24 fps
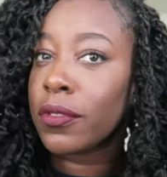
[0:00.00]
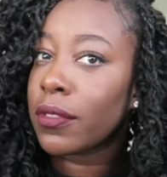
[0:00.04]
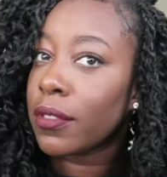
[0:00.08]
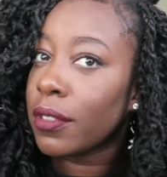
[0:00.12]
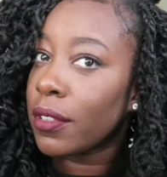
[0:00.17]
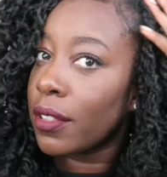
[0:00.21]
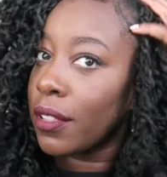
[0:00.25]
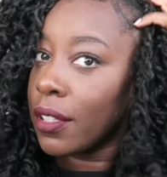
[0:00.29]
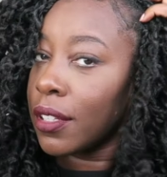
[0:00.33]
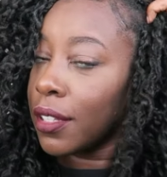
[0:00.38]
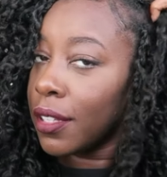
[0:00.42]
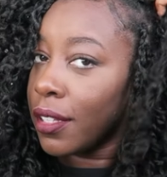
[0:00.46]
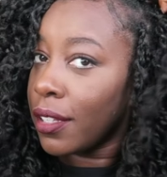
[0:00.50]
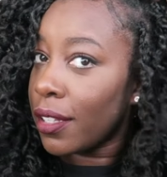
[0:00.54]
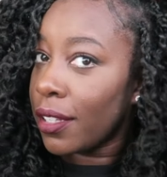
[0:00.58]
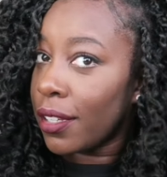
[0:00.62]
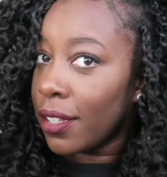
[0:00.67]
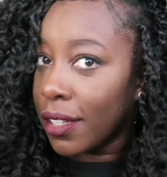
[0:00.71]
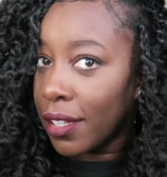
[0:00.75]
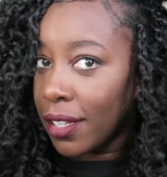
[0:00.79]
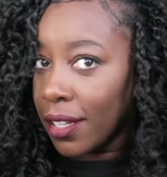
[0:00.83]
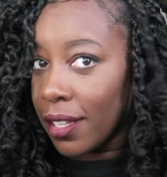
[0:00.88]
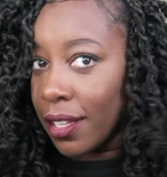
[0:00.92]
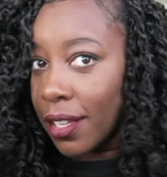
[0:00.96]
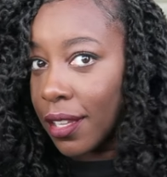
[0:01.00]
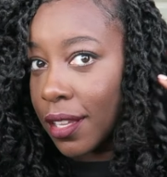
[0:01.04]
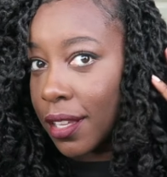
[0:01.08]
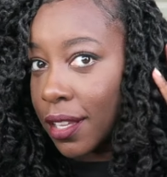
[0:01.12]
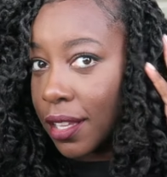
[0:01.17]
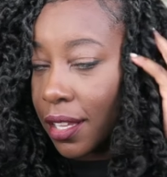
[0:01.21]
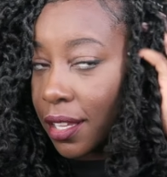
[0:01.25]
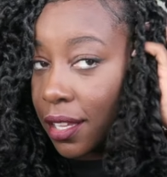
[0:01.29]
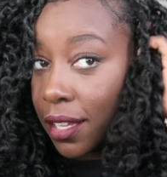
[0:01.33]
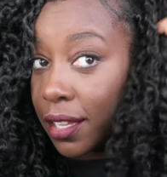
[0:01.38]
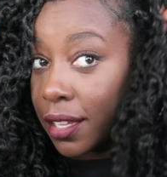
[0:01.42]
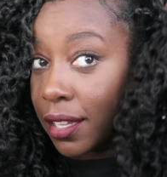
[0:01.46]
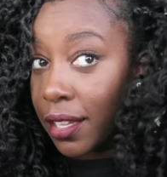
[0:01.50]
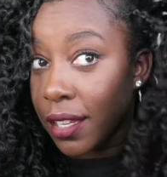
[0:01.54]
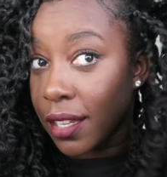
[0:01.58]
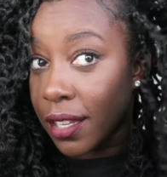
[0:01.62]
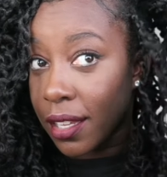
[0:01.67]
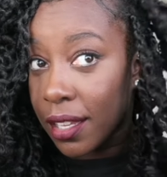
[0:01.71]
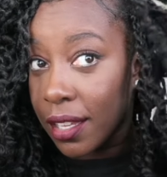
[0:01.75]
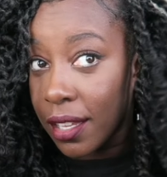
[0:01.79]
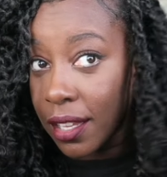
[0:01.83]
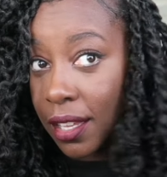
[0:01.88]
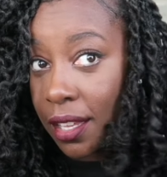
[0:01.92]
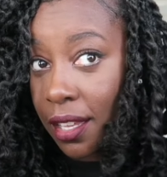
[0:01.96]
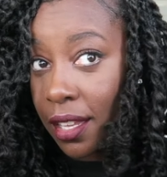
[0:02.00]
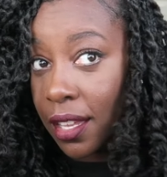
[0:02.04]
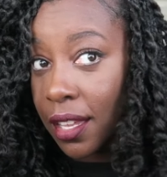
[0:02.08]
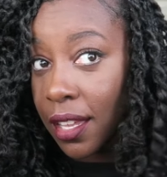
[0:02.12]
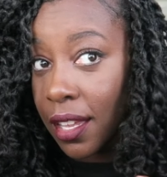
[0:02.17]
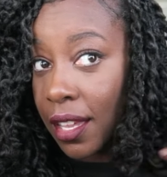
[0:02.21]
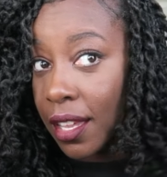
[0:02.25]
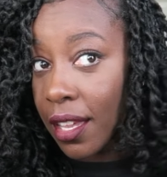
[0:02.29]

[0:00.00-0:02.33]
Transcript: No one is speaking in this clip.